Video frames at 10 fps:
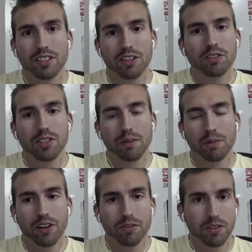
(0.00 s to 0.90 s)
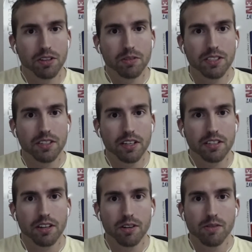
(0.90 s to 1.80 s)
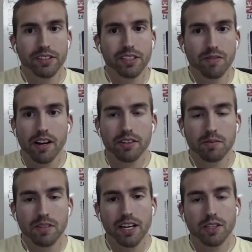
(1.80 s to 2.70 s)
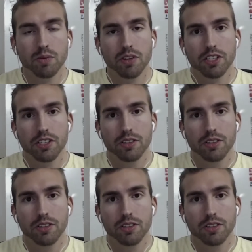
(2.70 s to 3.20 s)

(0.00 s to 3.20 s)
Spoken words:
upgrade over the 360. Once they figure out some dashboard issues.